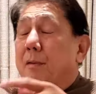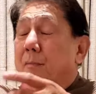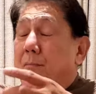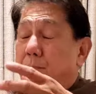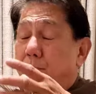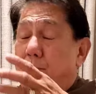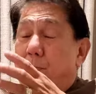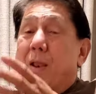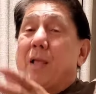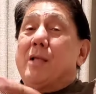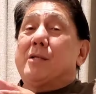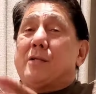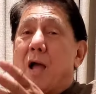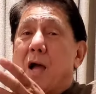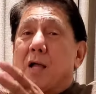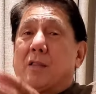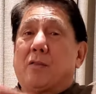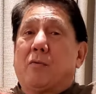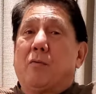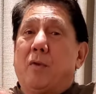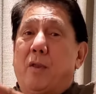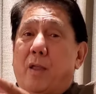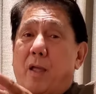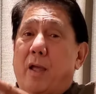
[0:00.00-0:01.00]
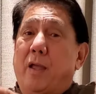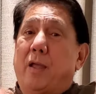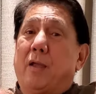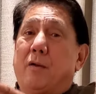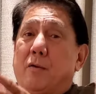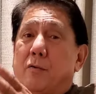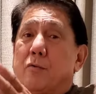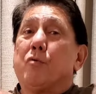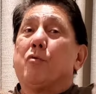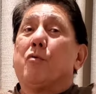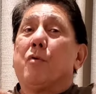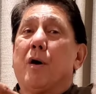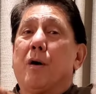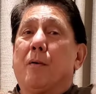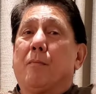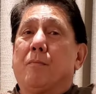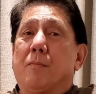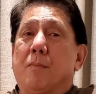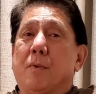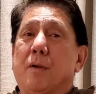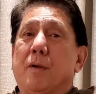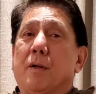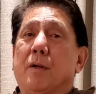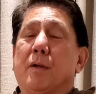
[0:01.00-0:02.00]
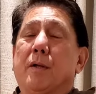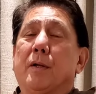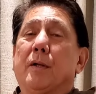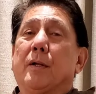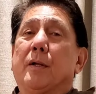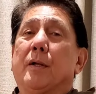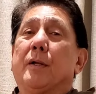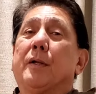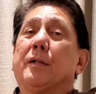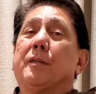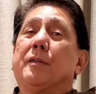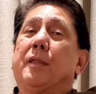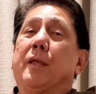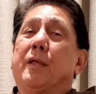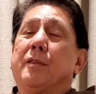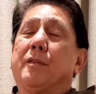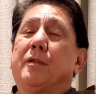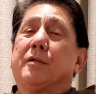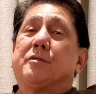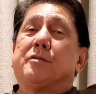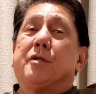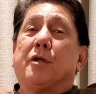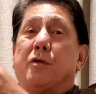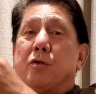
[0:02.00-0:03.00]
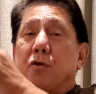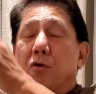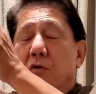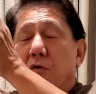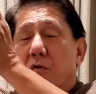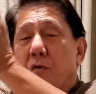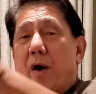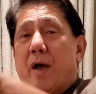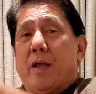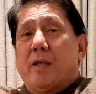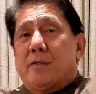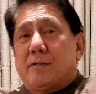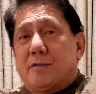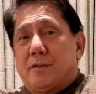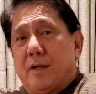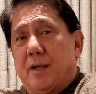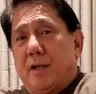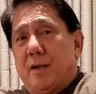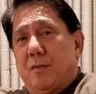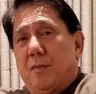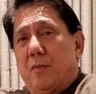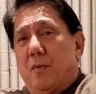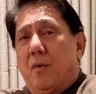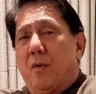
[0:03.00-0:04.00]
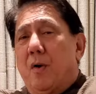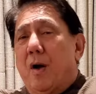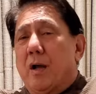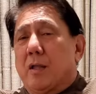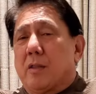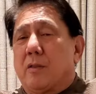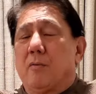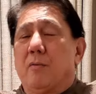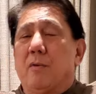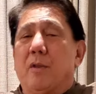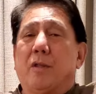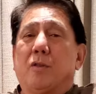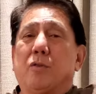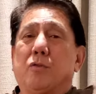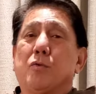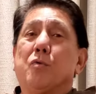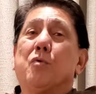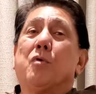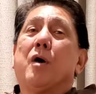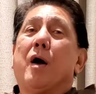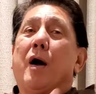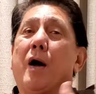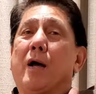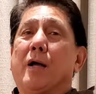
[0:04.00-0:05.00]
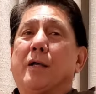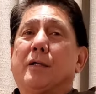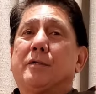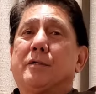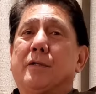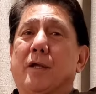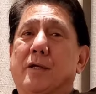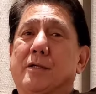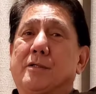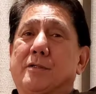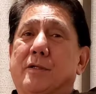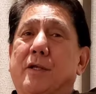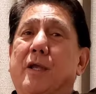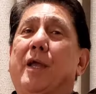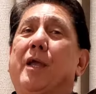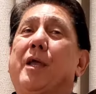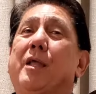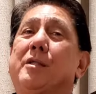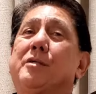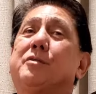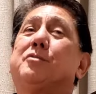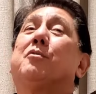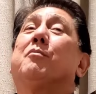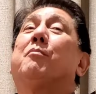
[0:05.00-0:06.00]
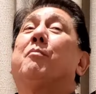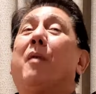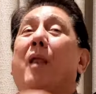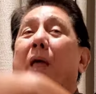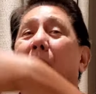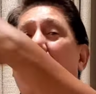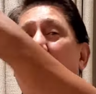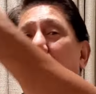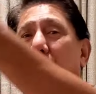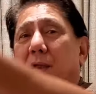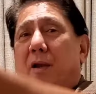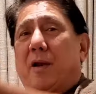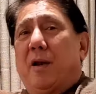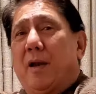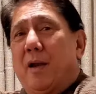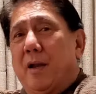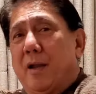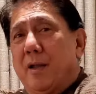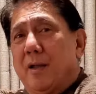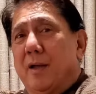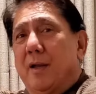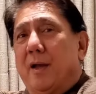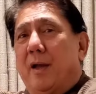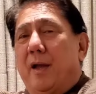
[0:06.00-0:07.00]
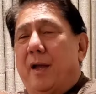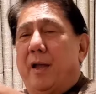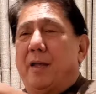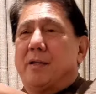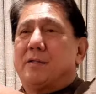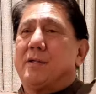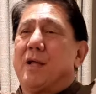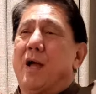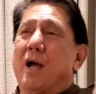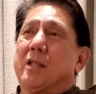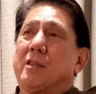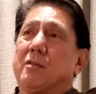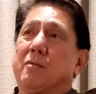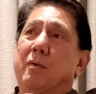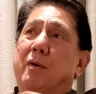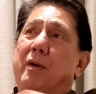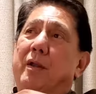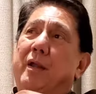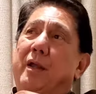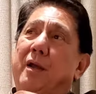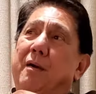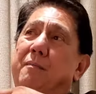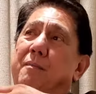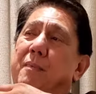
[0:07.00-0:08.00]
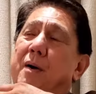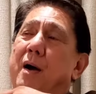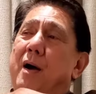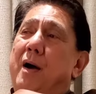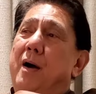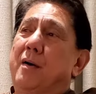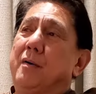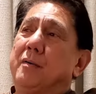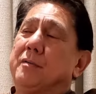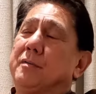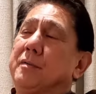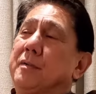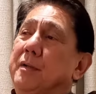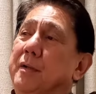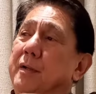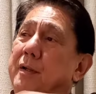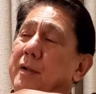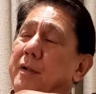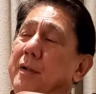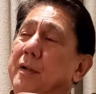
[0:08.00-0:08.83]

the place actually I grew up. Then there's a UIC who actually took us as kids to play there. It's actually about